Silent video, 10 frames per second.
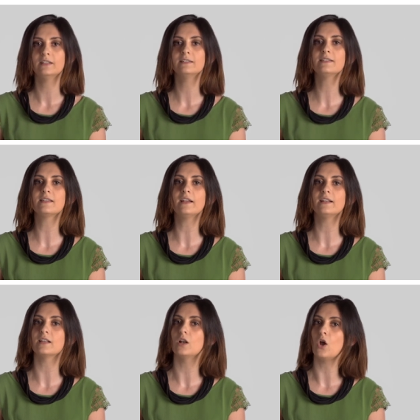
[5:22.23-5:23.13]
design
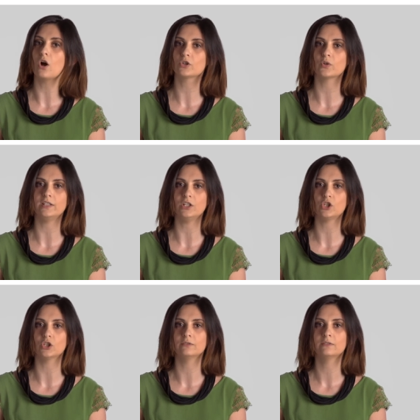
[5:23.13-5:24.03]
has a long
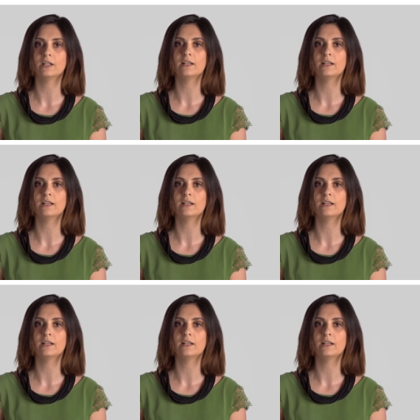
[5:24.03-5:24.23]
tradition,